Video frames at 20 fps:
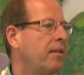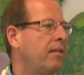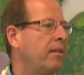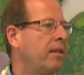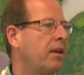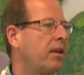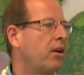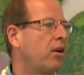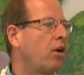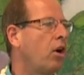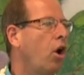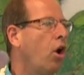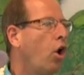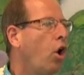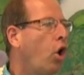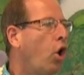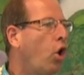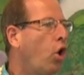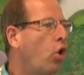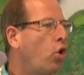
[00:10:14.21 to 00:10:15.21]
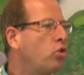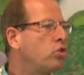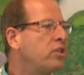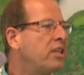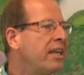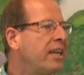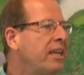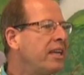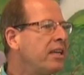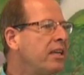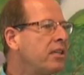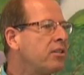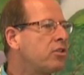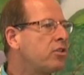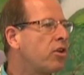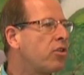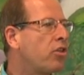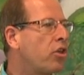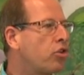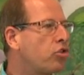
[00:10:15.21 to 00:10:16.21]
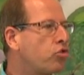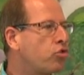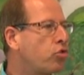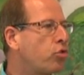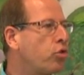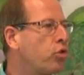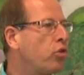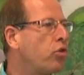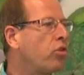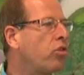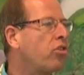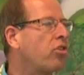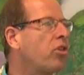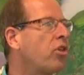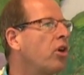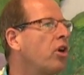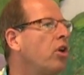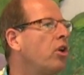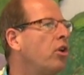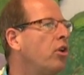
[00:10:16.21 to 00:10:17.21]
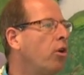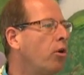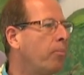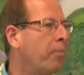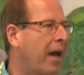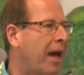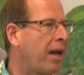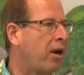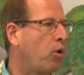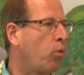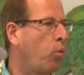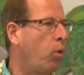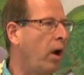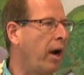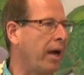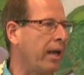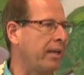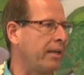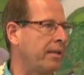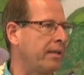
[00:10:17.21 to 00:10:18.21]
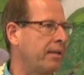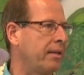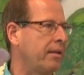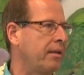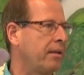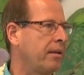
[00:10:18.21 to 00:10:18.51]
that are holding to the truth no matter what.